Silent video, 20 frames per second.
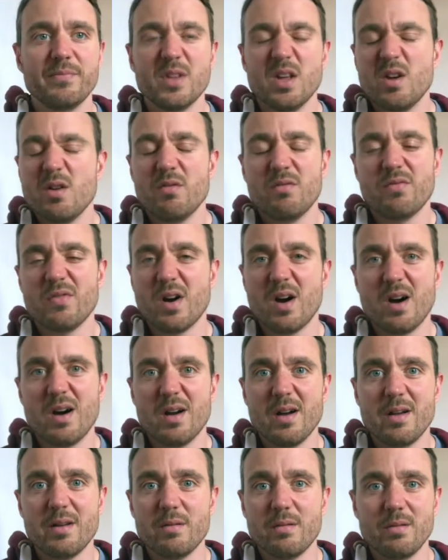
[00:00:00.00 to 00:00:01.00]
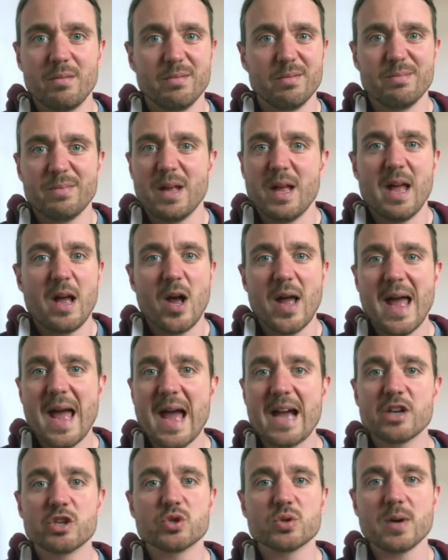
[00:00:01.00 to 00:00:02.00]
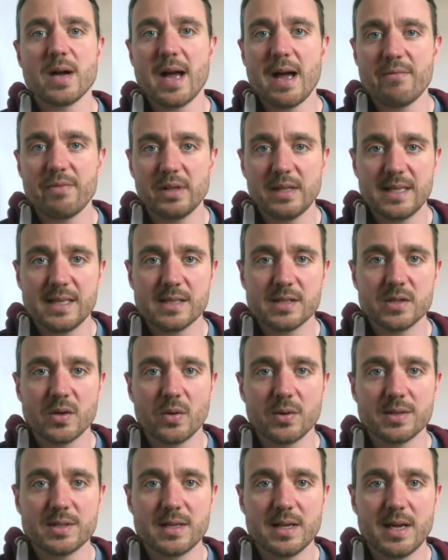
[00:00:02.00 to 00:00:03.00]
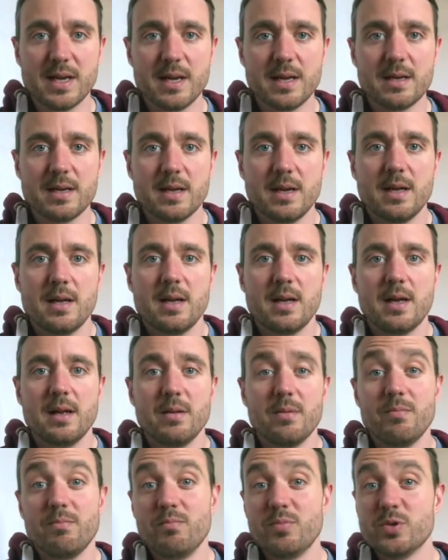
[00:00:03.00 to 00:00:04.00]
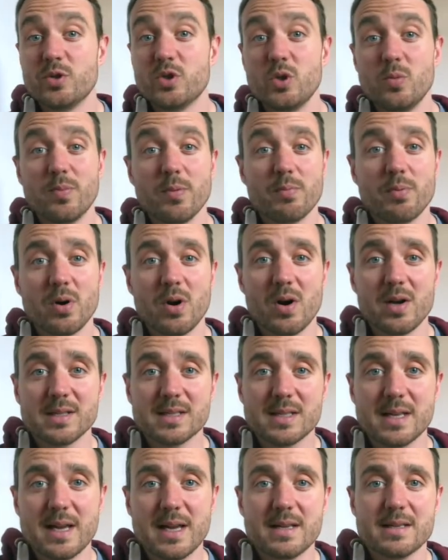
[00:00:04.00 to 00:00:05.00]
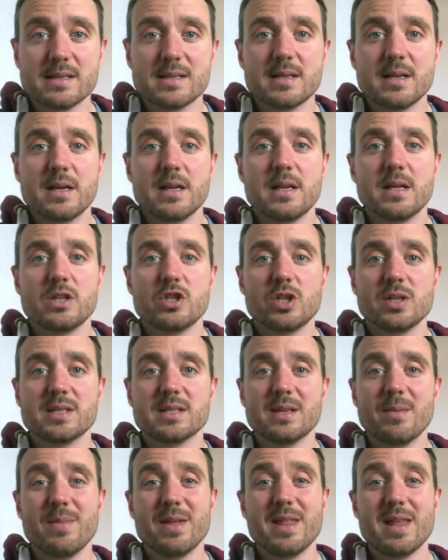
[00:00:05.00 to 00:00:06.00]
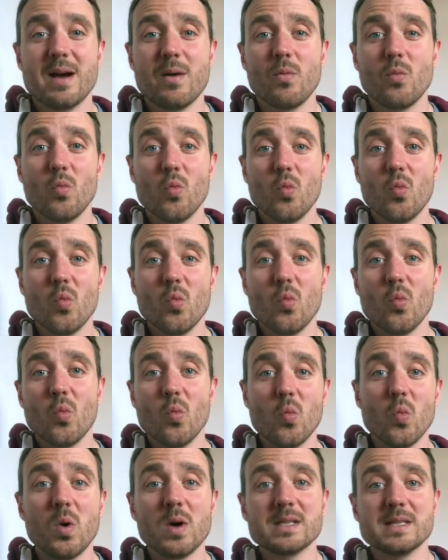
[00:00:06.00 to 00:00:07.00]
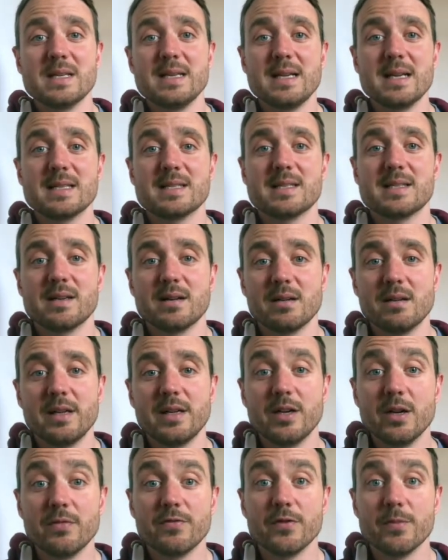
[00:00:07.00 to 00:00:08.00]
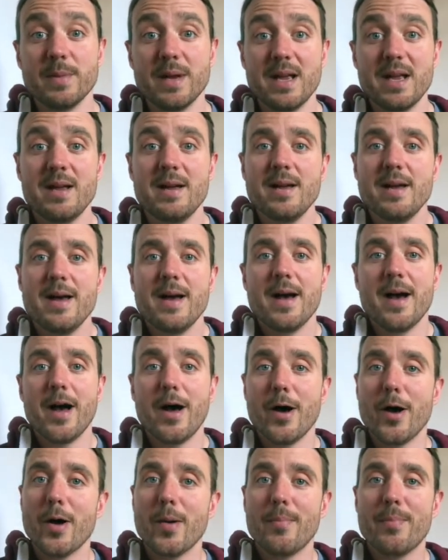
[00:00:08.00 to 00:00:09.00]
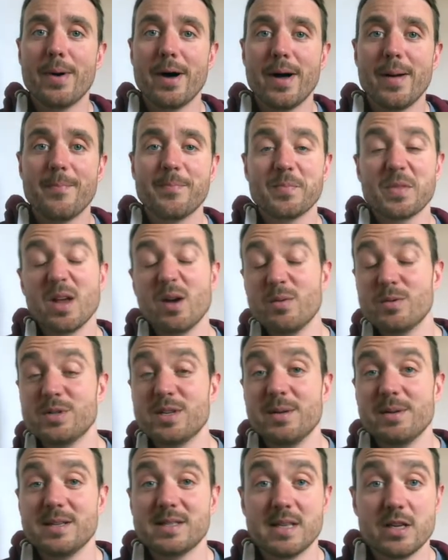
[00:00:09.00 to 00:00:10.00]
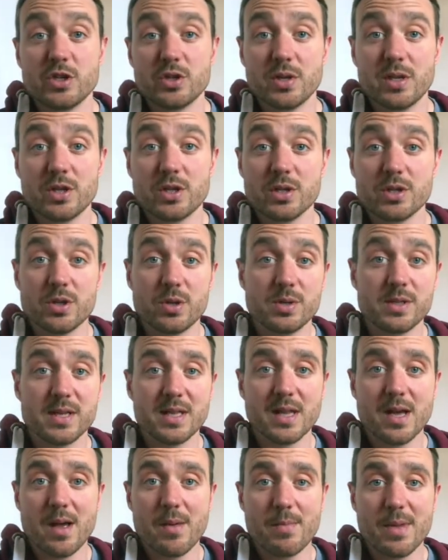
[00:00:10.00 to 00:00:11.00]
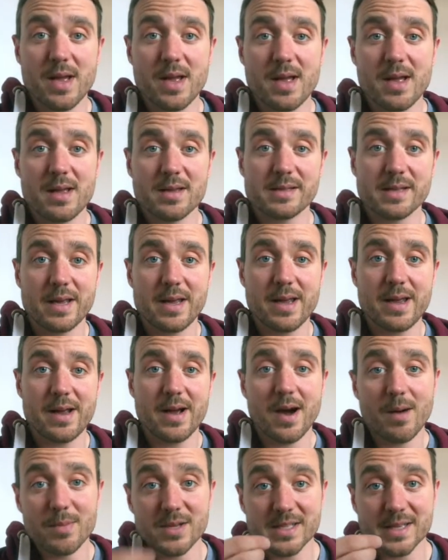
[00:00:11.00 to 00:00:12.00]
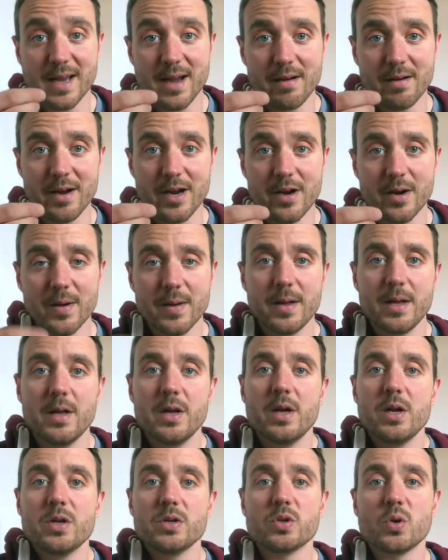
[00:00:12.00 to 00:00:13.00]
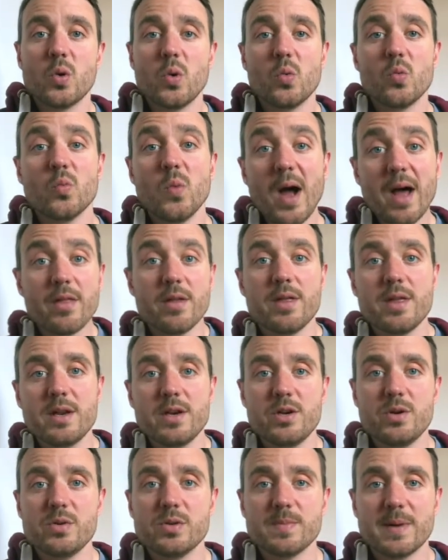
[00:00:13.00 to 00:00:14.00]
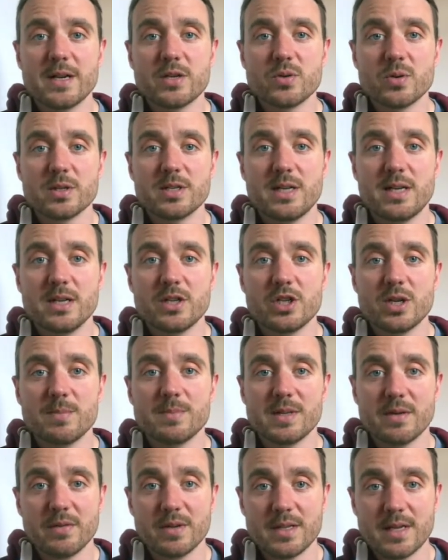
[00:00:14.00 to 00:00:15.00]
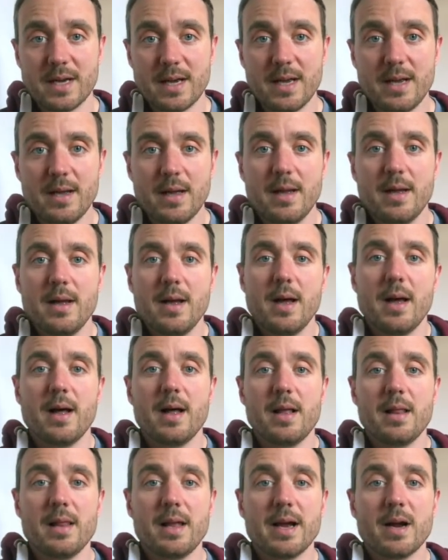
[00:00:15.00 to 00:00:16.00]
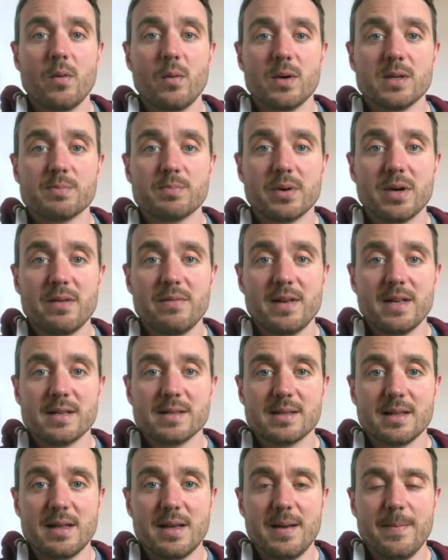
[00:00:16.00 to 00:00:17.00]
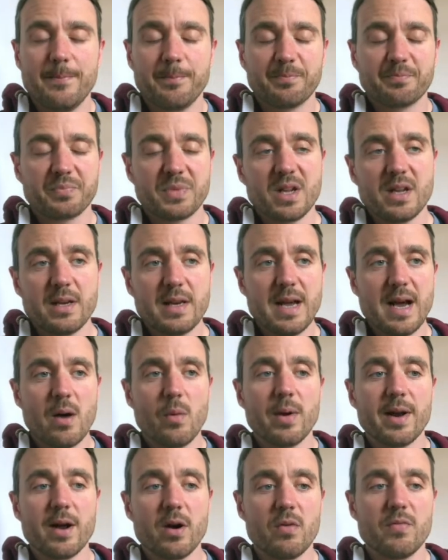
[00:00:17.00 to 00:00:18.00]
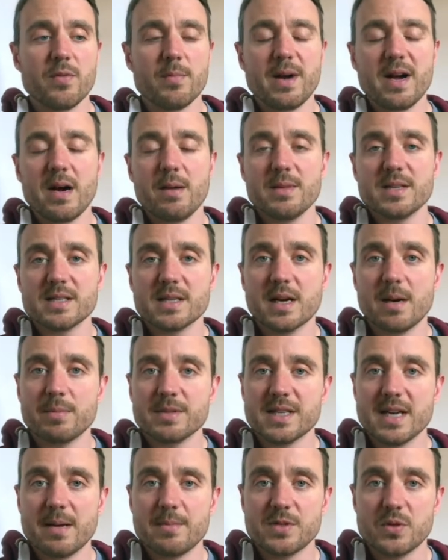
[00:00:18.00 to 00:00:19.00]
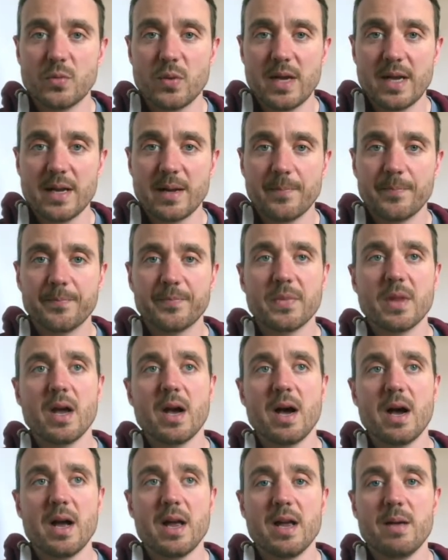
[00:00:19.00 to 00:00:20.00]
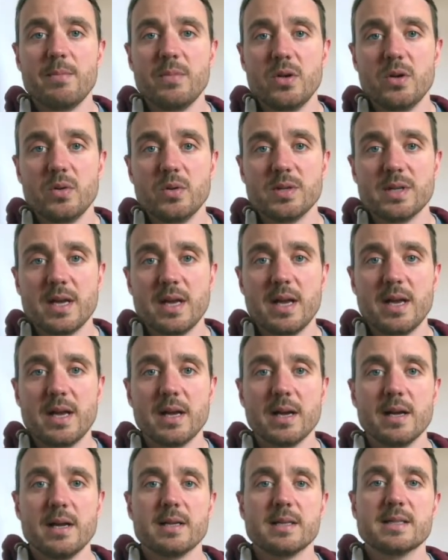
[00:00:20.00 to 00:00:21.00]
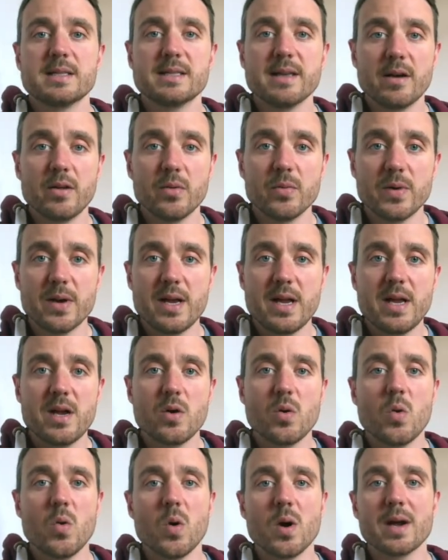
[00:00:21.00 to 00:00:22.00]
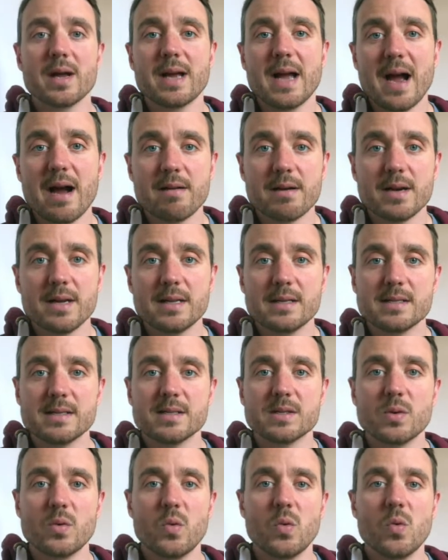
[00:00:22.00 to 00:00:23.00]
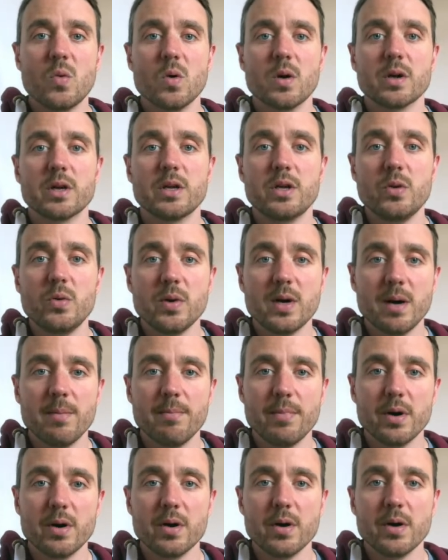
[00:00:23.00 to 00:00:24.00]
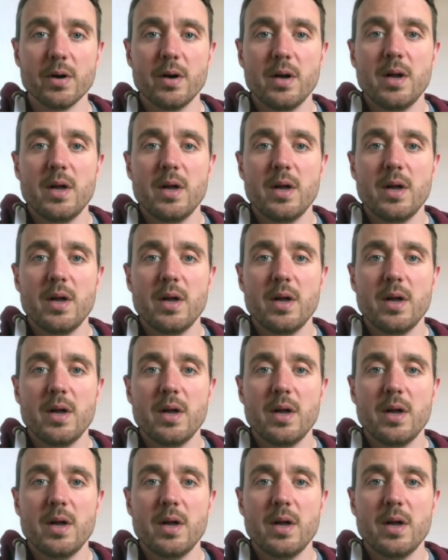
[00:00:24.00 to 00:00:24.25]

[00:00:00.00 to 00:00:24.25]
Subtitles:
fried or extra heavily salted, super processed, just something that wasn't necessarily good for me, but I was essentially just using them as a hummus carrier. So rather than use my tortilla chips every day, like I was previously, now when I go for my hummus a couple times a week, I am using celery or carrots or cucumber,